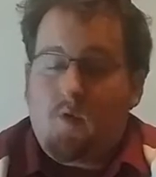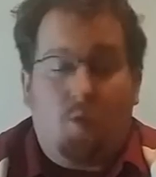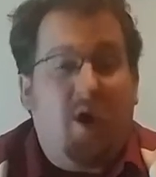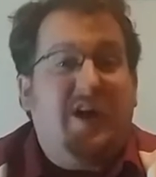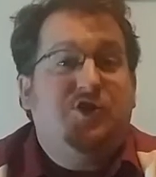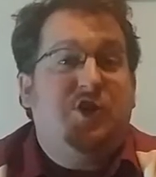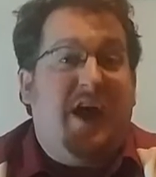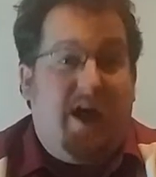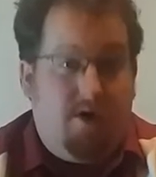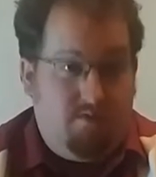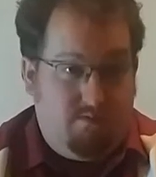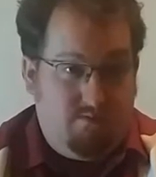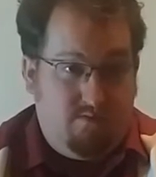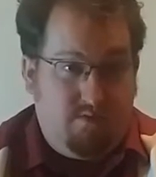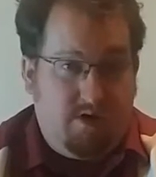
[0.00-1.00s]
watch
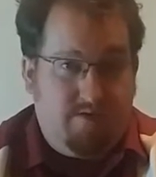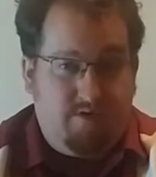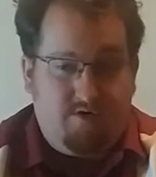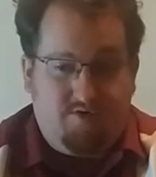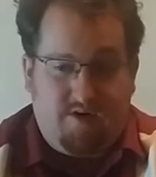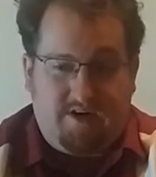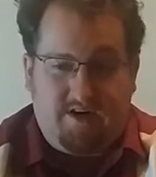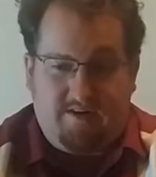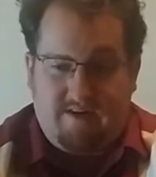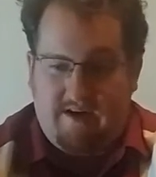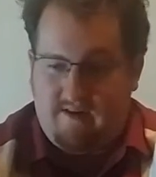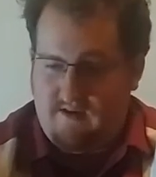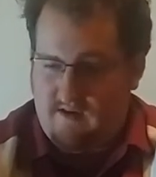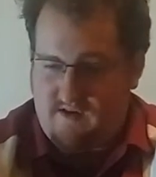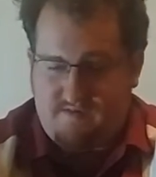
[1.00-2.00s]
out if you're drinking
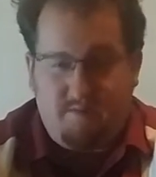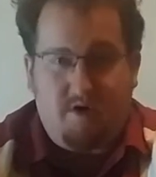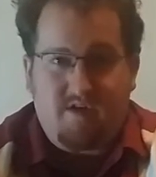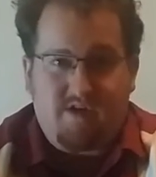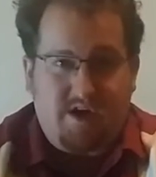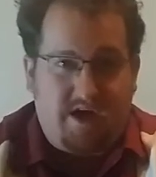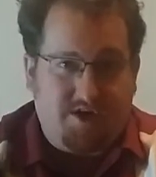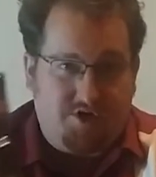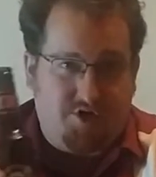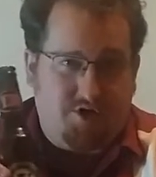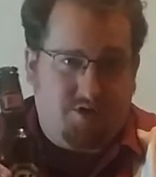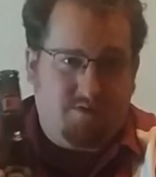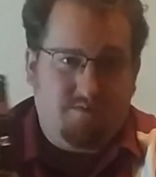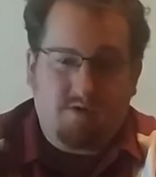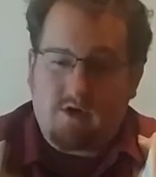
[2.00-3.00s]
that. The small size
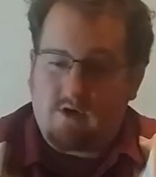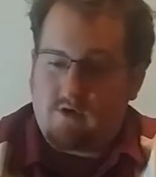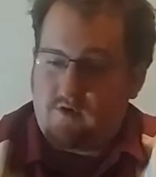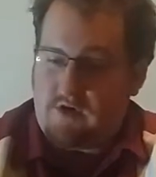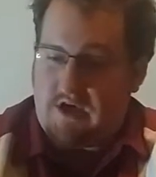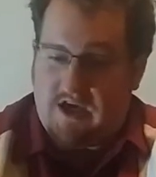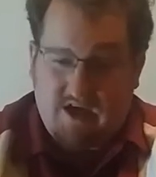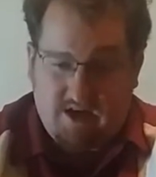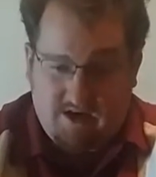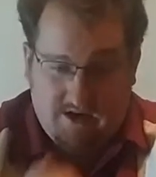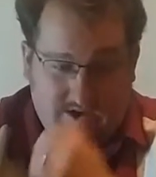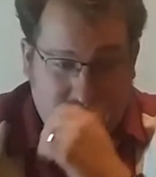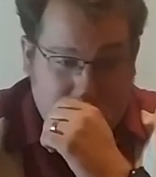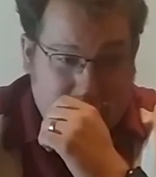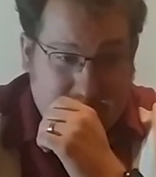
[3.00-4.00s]
should clue you in
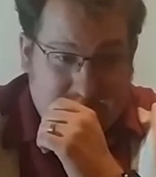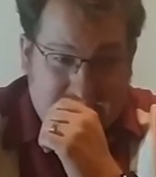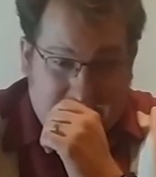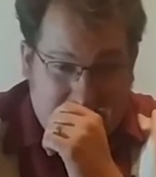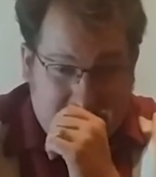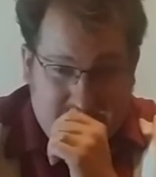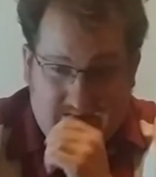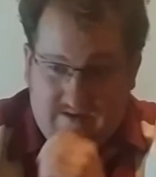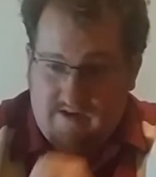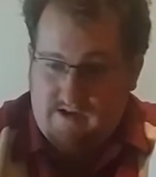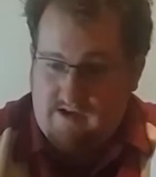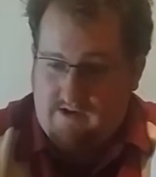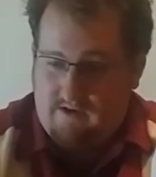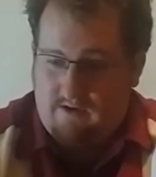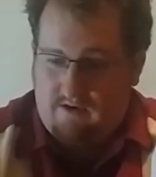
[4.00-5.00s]
that this is a